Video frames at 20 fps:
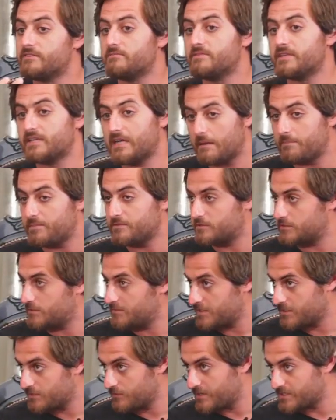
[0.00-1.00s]
something happens
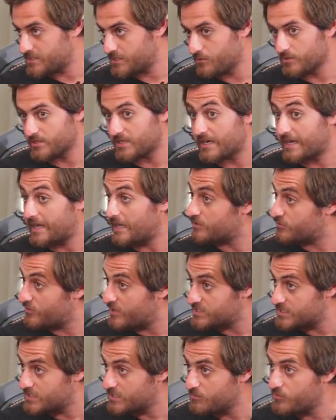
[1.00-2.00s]
to me in the racing world and I can't
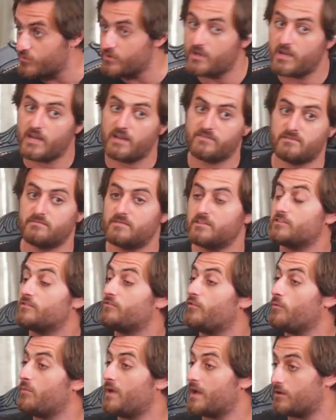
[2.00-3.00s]
race anymore, I have
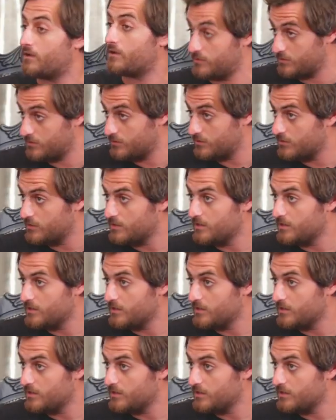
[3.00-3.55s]
something to fall back on.